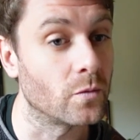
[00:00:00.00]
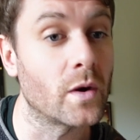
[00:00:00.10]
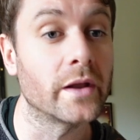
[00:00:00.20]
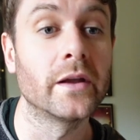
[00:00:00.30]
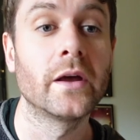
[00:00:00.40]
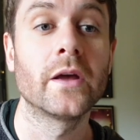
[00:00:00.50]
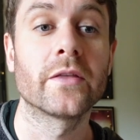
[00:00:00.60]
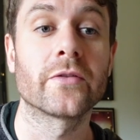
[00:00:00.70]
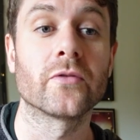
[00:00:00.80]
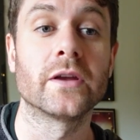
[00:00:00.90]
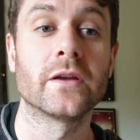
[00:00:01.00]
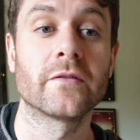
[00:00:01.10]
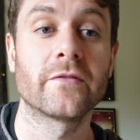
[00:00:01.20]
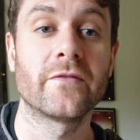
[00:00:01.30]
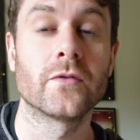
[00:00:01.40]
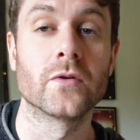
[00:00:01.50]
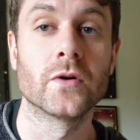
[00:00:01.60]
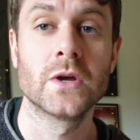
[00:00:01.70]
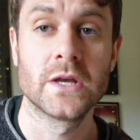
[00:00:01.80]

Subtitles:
1, 3, 4.